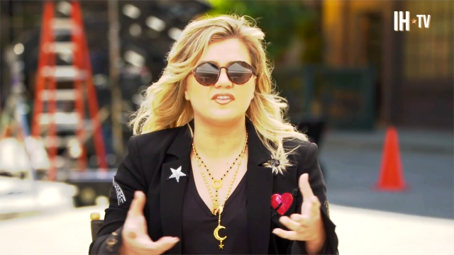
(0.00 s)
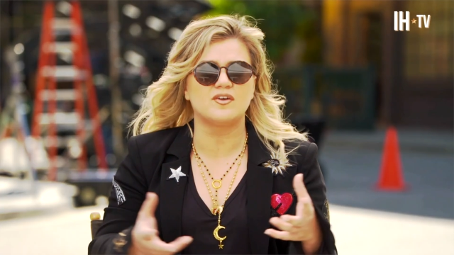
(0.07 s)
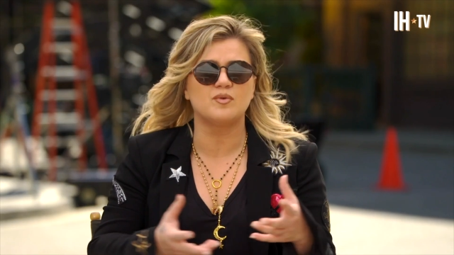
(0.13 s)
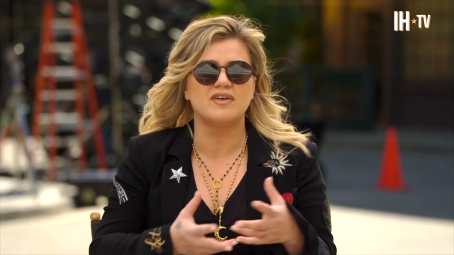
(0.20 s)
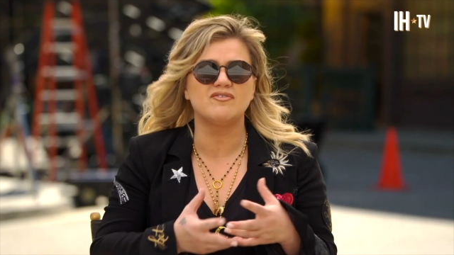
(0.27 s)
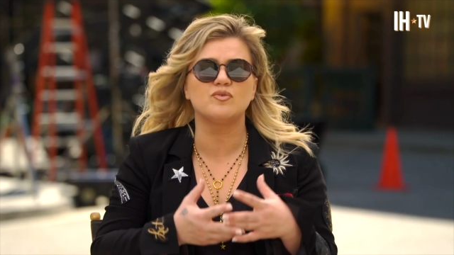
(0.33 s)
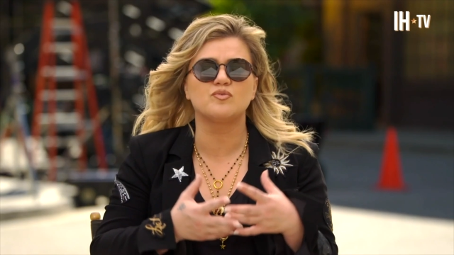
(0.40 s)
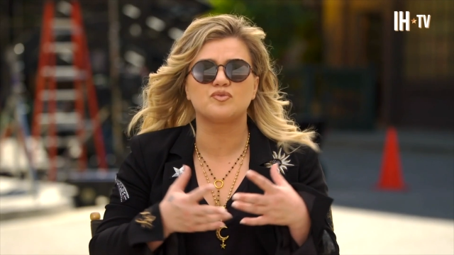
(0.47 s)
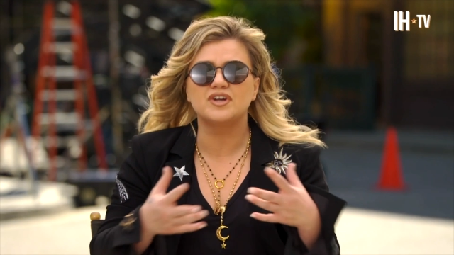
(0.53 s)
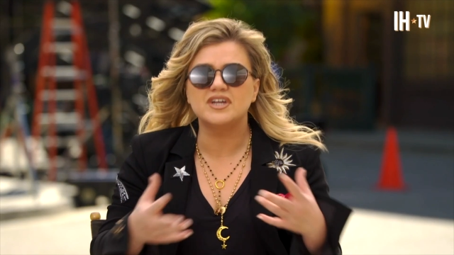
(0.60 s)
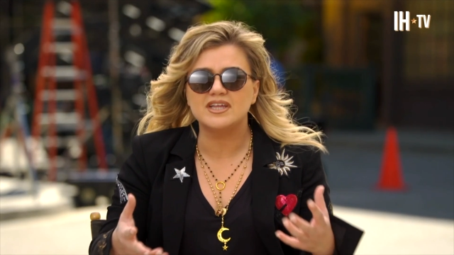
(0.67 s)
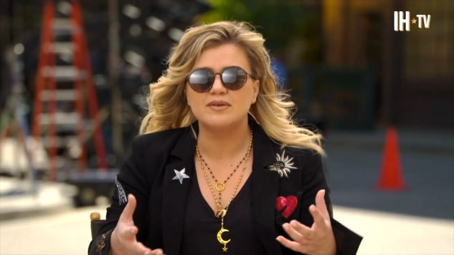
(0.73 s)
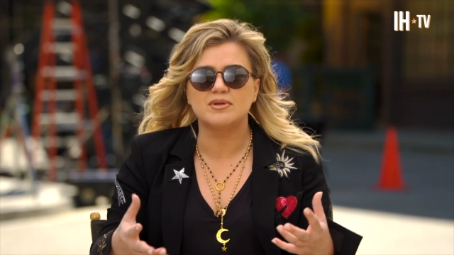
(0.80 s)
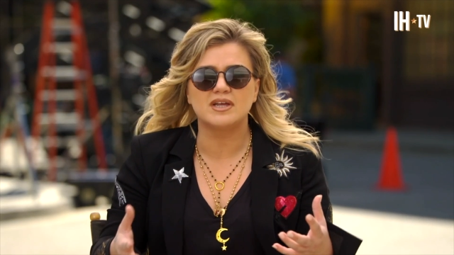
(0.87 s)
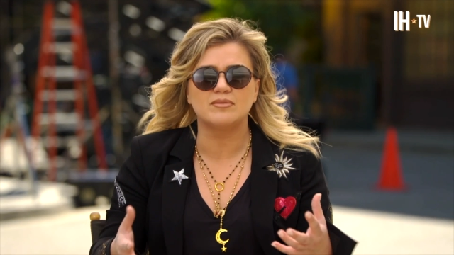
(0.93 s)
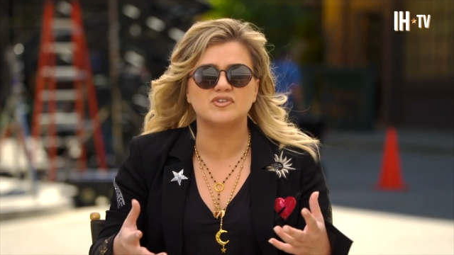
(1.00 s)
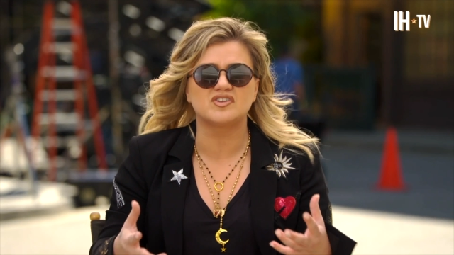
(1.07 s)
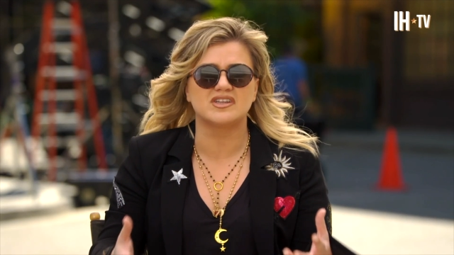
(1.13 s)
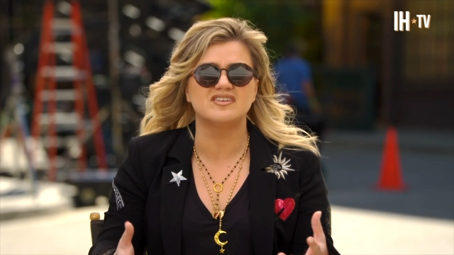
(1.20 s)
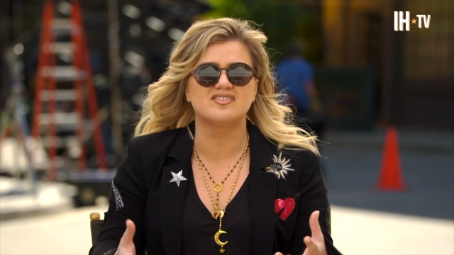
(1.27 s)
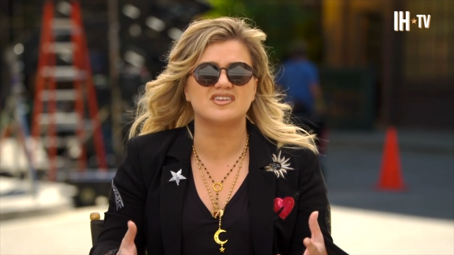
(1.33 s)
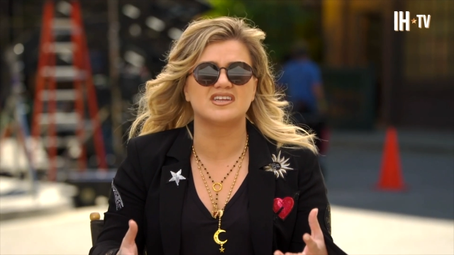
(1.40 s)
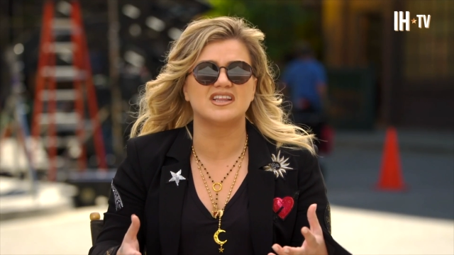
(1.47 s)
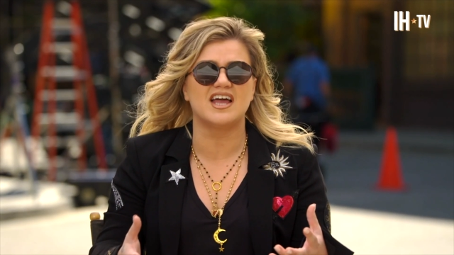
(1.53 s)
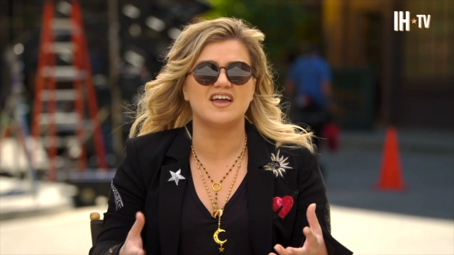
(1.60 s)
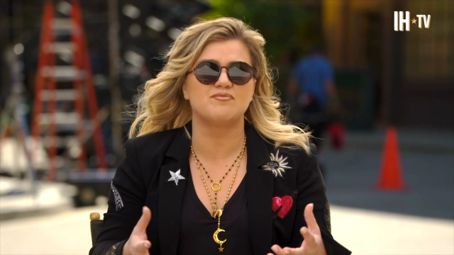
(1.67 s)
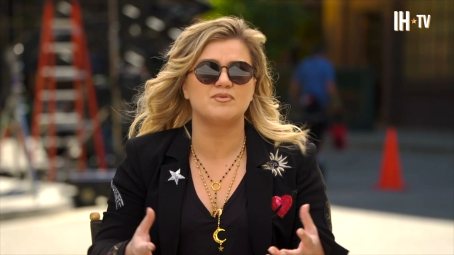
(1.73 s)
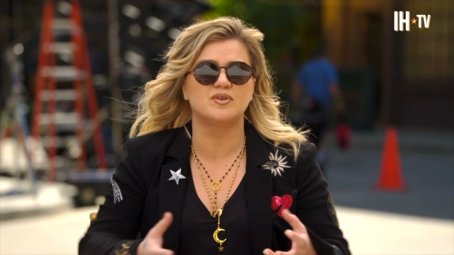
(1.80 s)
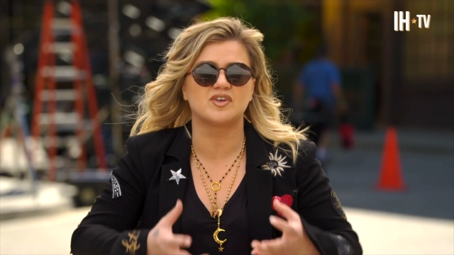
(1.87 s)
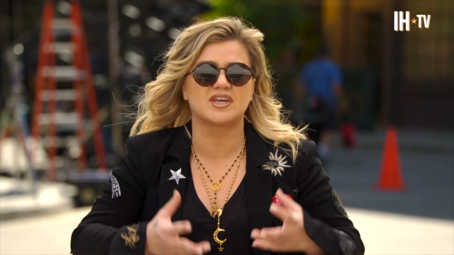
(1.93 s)
that we haven't really been able to listen to
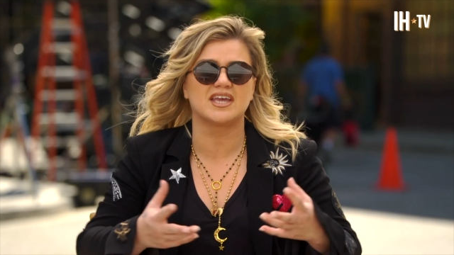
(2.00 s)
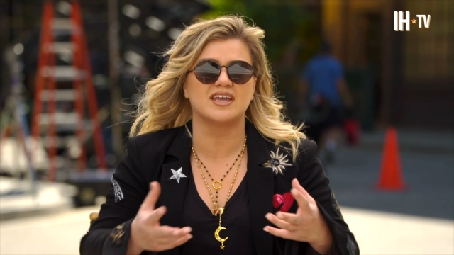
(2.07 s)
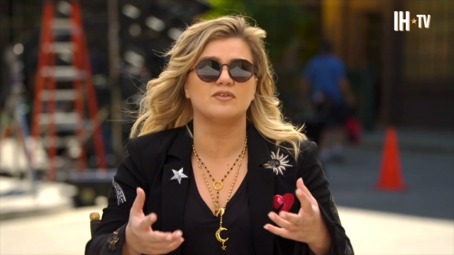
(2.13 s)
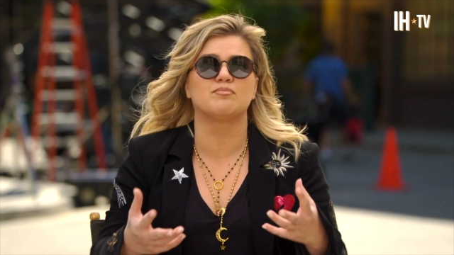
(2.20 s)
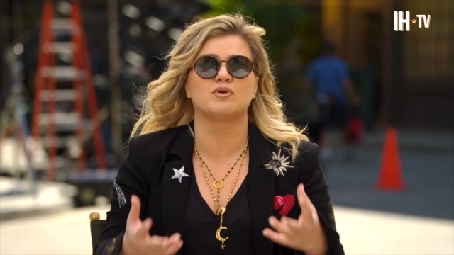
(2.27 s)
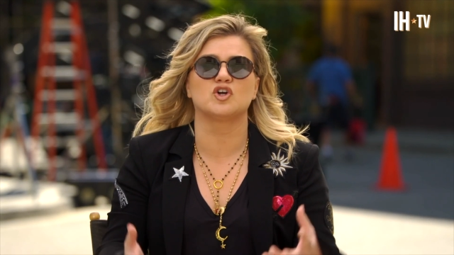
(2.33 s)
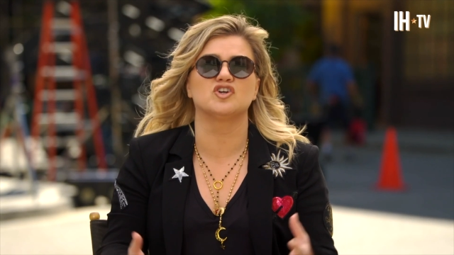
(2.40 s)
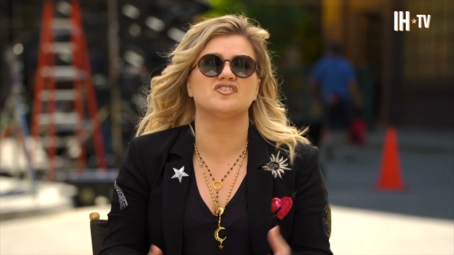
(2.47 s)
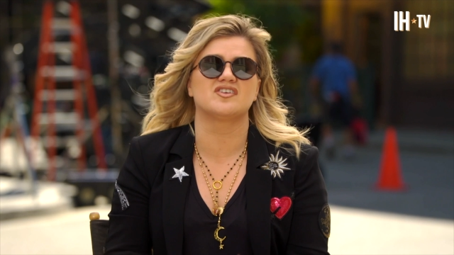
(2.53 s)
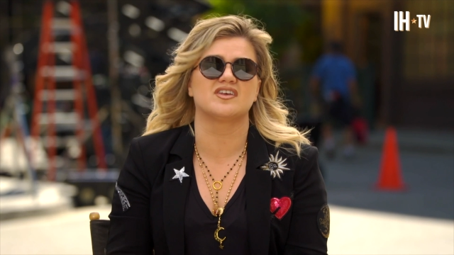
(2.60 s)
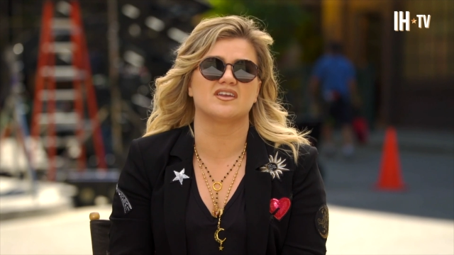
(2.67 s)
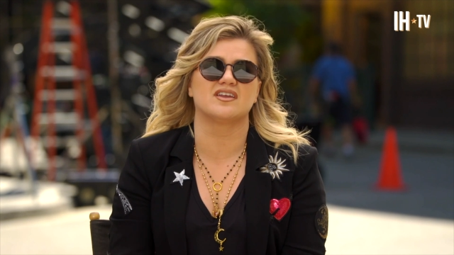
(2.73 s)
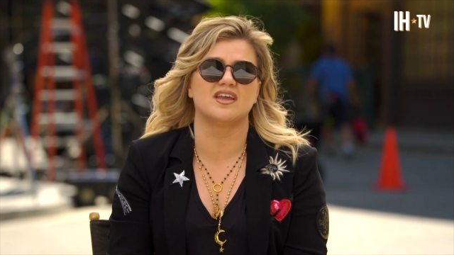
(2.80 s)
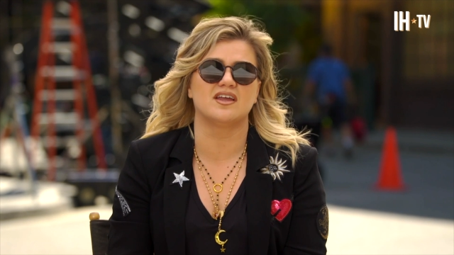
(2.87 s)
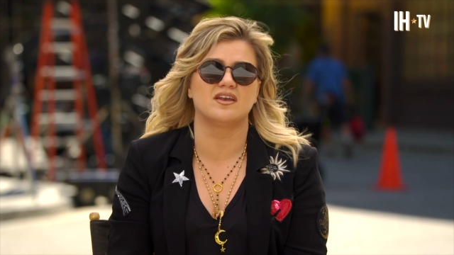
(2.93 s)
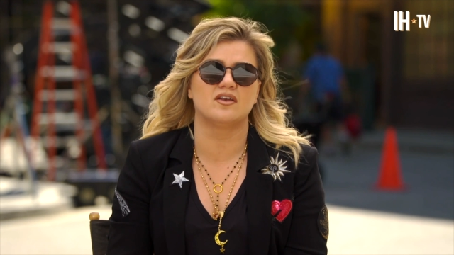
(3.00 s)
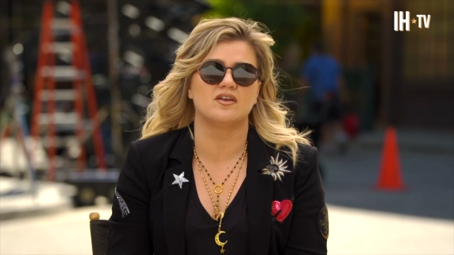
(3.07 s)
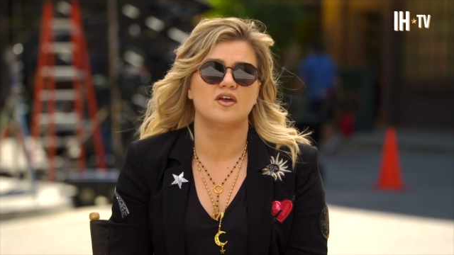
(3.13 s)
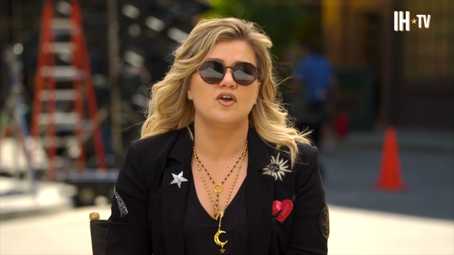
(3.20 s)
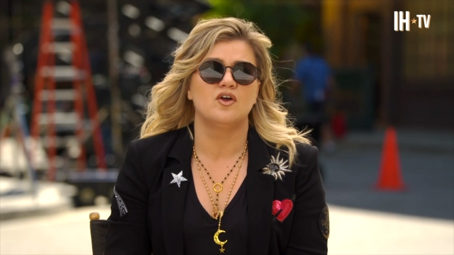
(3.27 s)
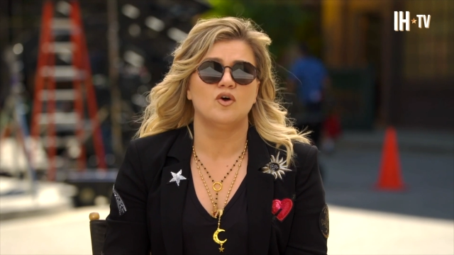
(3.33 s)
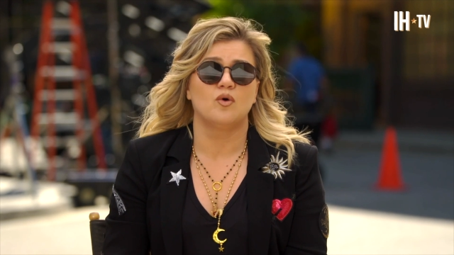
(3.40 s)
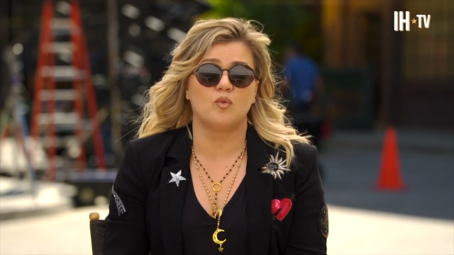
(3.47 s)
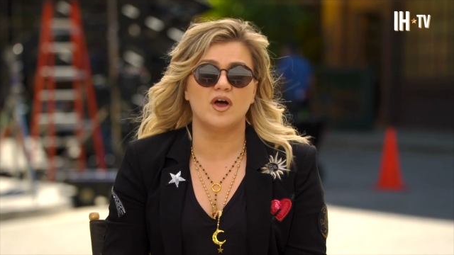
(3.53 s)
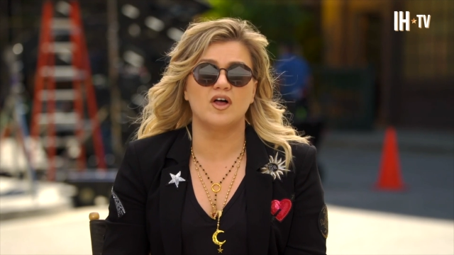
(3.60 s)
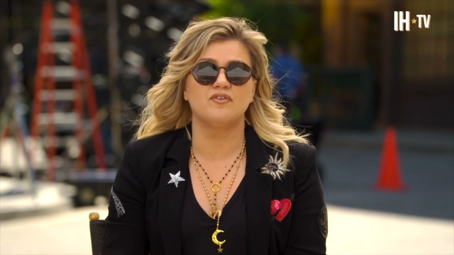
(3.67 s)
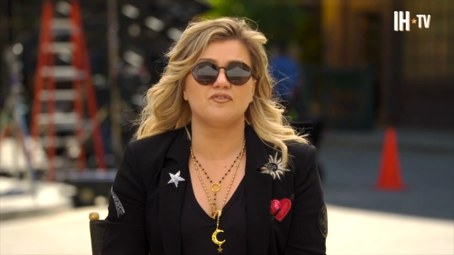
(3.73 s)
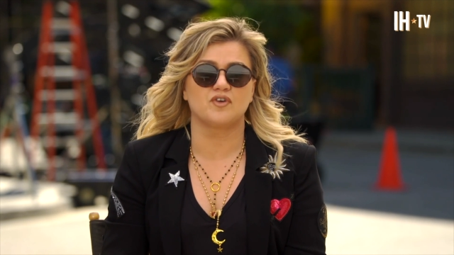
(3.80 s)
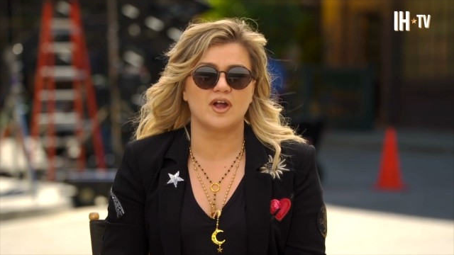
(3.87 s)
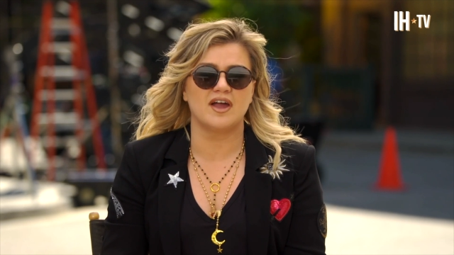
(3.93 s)
live music in person in
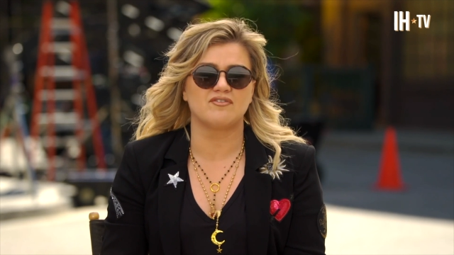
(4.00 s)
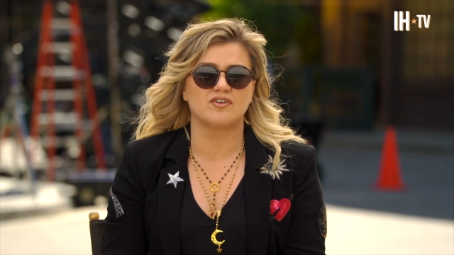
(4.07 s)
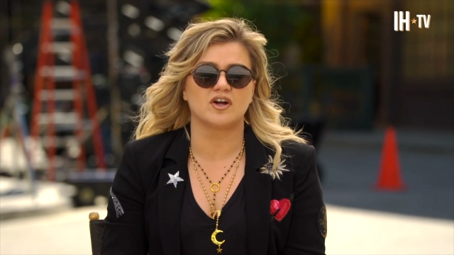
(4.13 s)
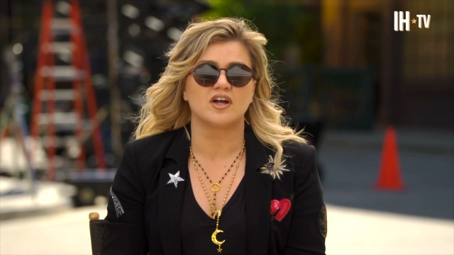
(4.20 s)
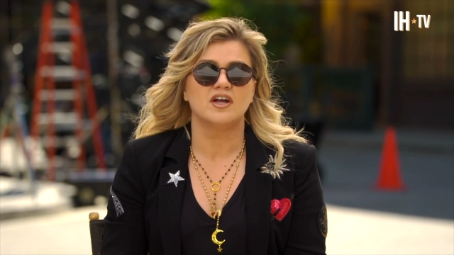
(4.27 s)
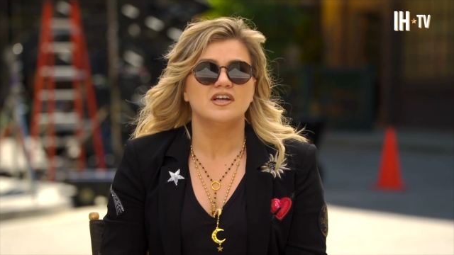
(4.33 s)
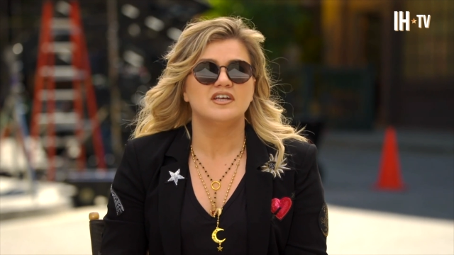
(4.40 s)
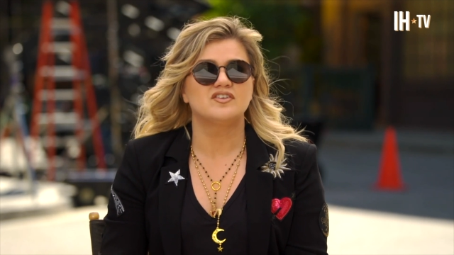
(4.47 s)
well forever.